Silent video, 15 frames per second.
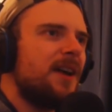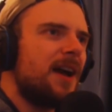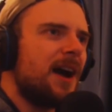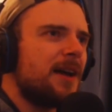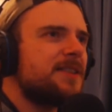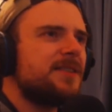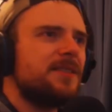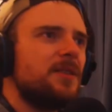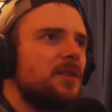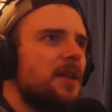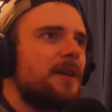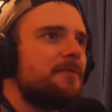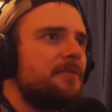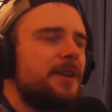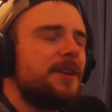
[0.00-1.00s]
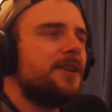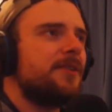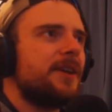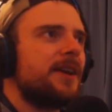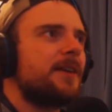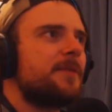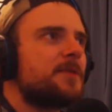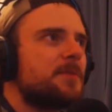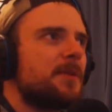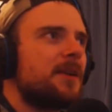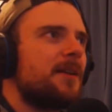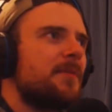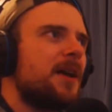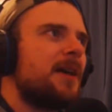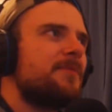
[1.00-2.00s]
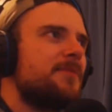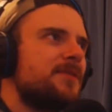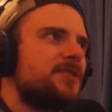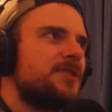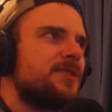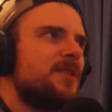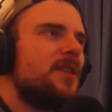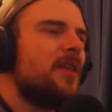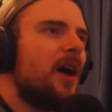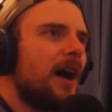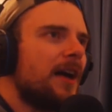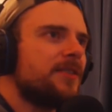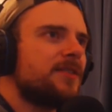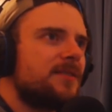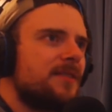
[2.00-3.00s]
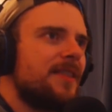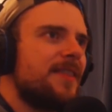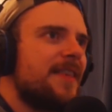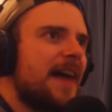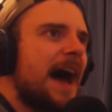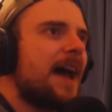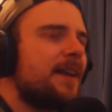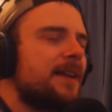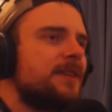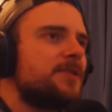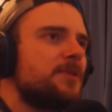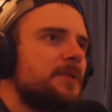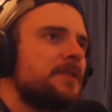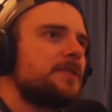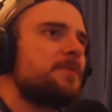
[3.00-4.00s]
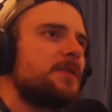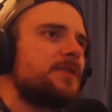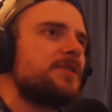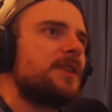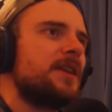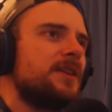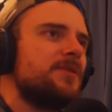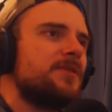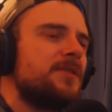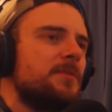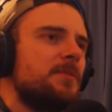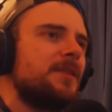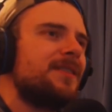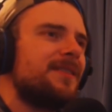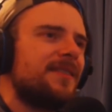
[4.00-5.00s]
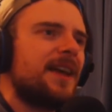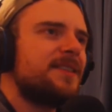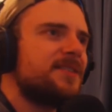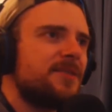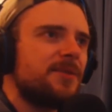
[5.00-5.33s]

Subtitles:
I still love video games, but I'm just not that into it as much as I used to be, and that's